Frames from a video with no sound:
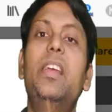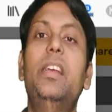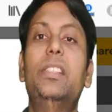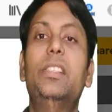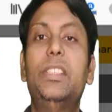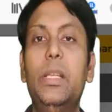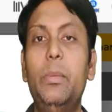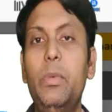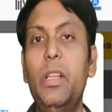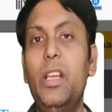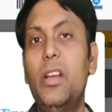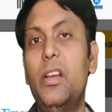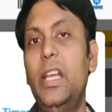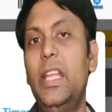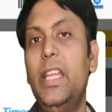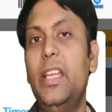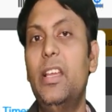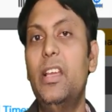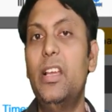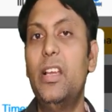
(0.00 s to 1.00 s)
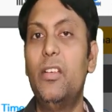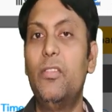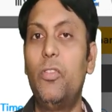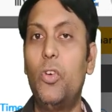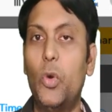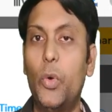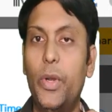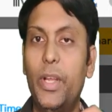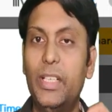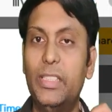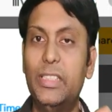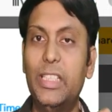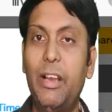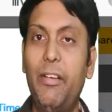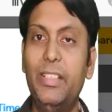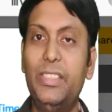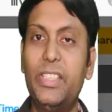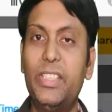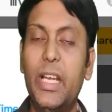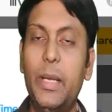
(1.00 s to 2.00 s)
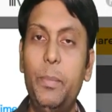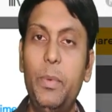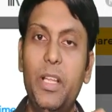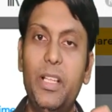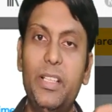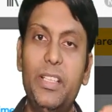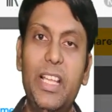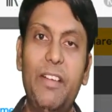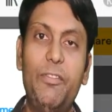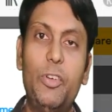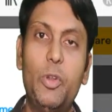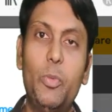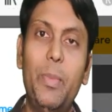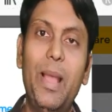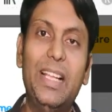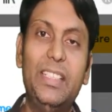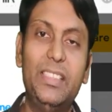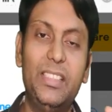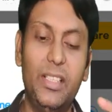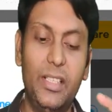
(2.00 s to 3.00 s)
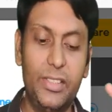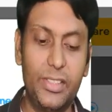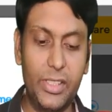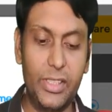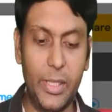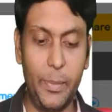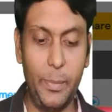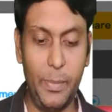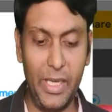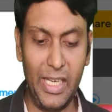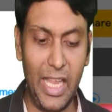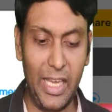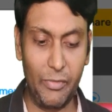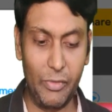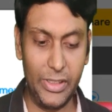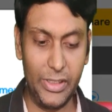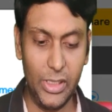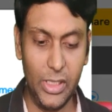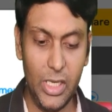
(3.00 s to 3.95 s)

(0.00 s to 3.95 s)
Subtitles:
Similarly, for JavaScript they have to match scripting language.